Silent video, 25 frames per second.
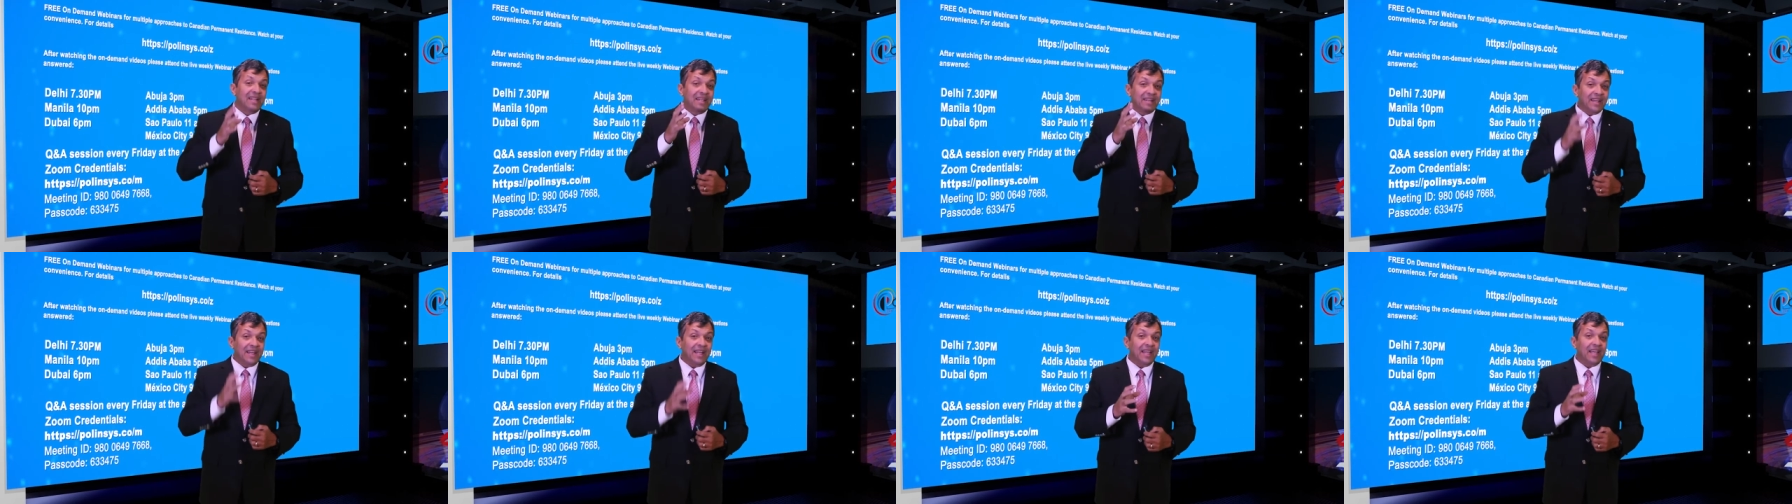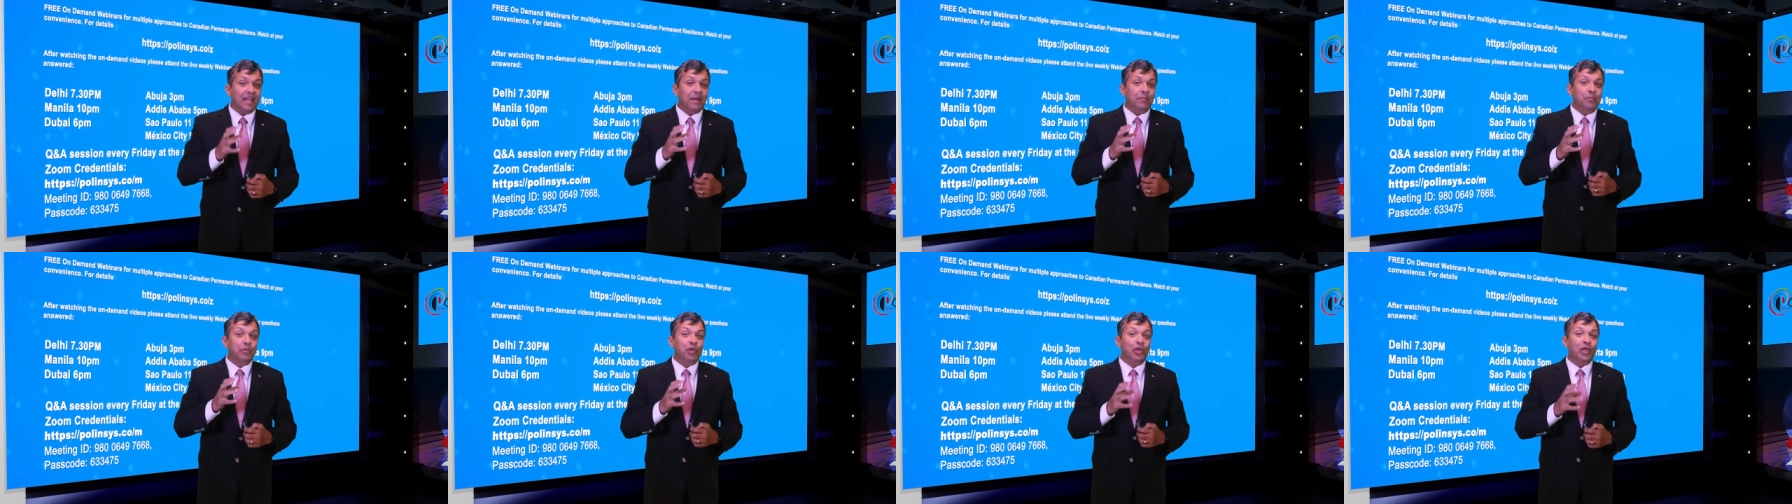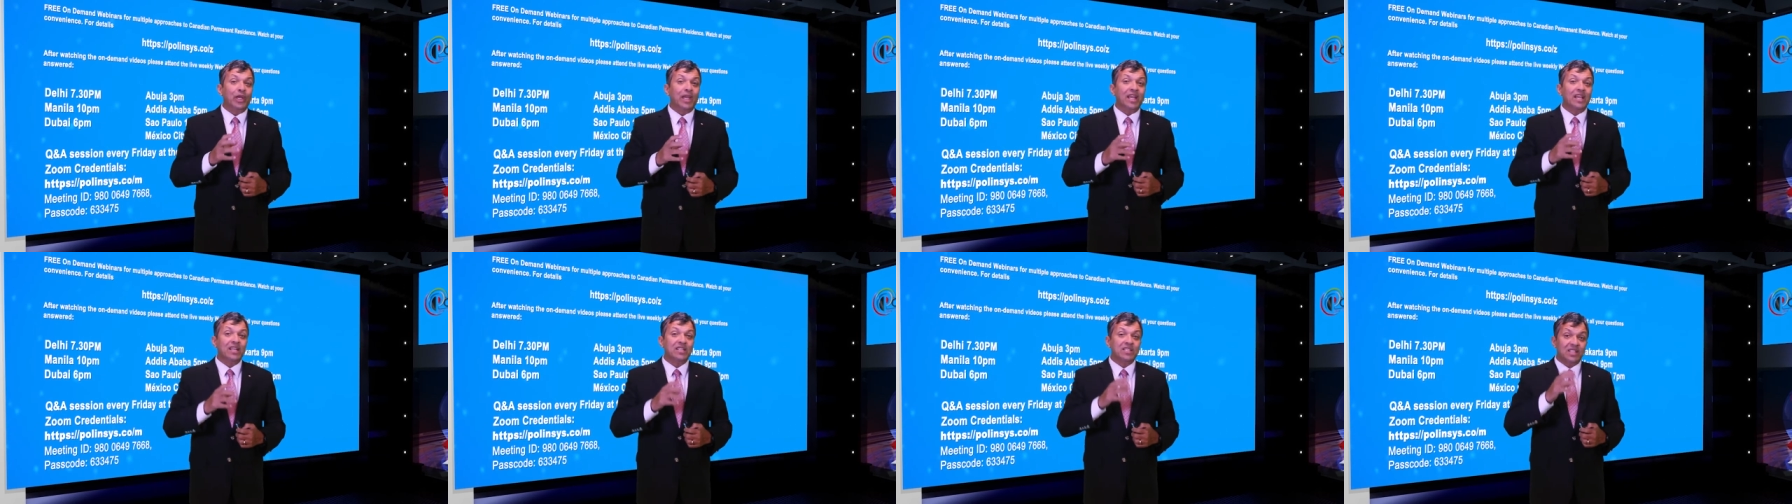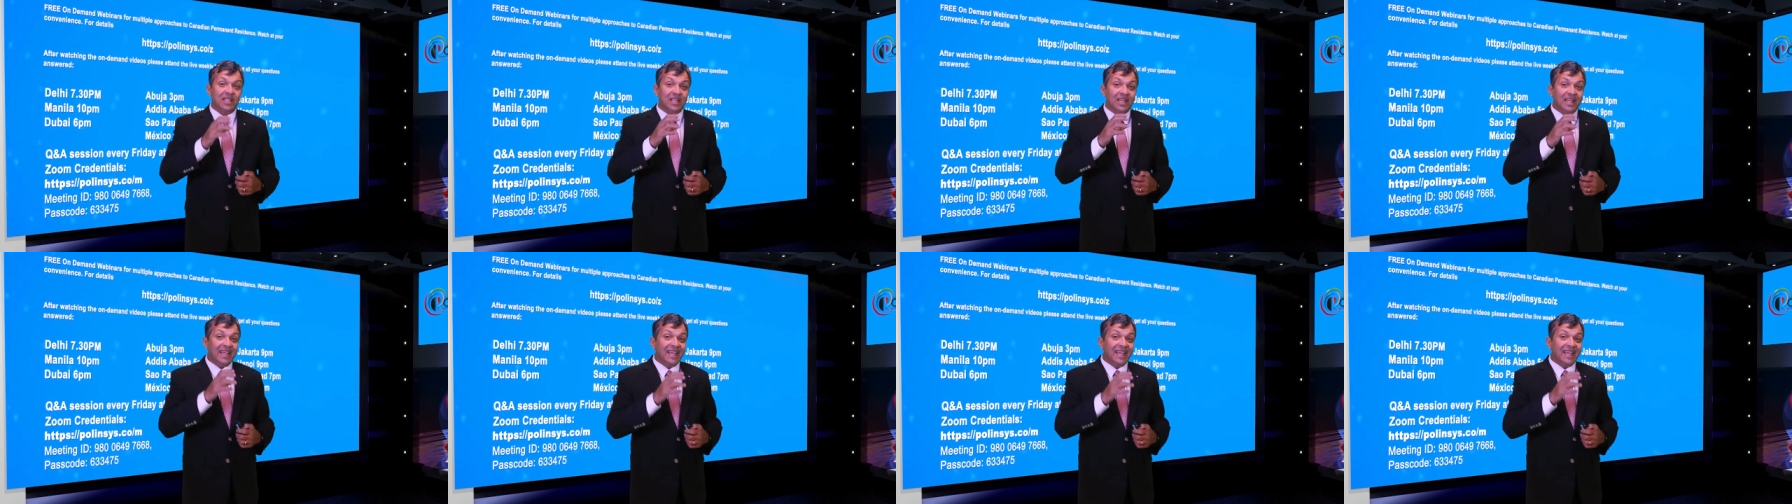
telecommunication